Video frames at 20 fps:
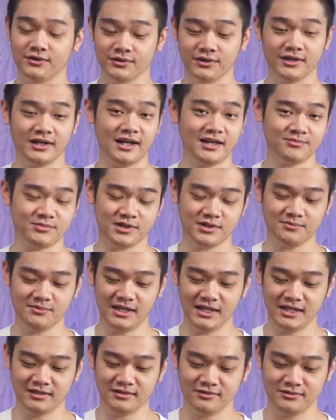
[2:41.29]
or your
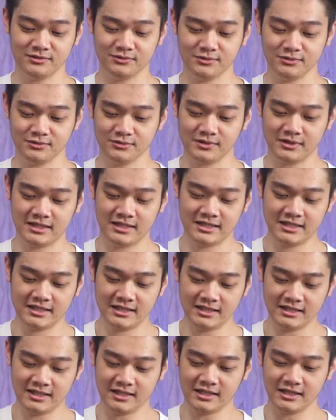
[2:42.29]
laptop into
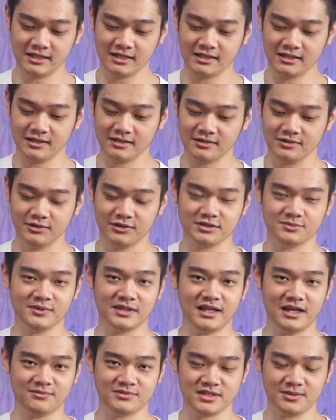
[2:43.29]
the
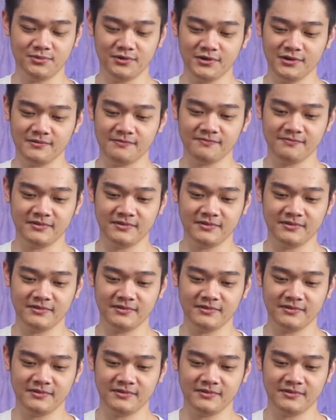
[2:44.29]
USB Type-C port.